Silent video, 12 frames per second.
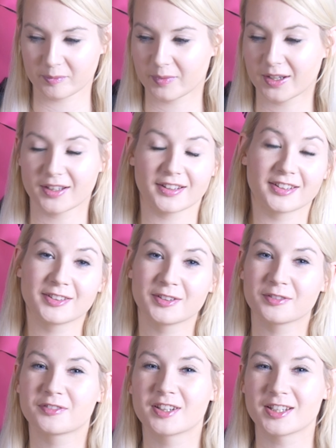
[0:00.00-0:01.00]
but a
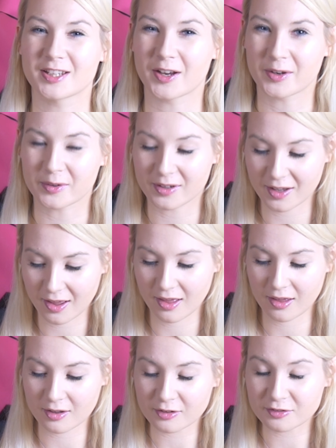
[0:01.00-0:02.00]
new video,
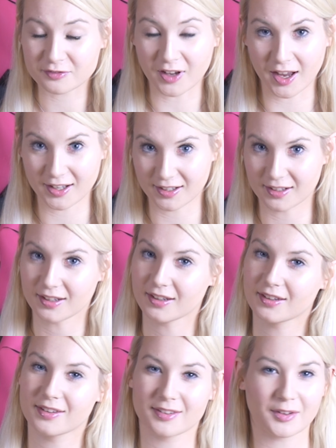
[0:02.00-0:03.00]

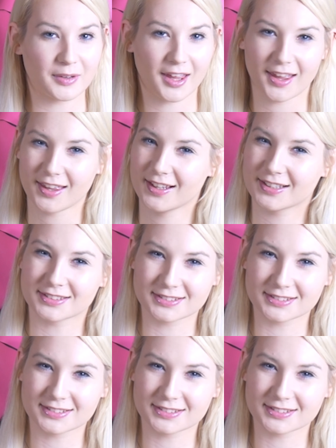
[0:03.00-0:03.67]
finally, so yay.